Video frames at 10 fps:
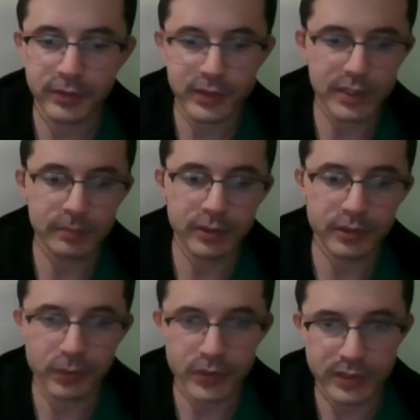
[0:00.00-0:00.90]
example,
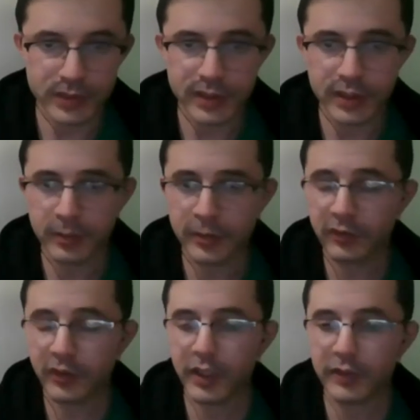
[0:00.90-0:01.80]
it was
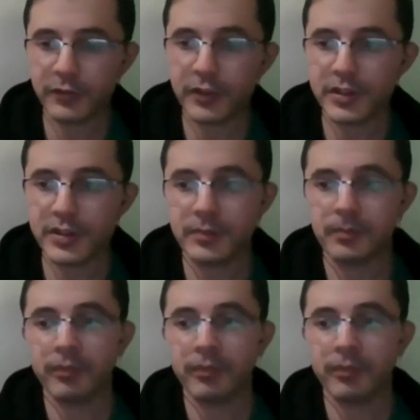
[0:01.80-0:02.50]
Konstantinivka at first.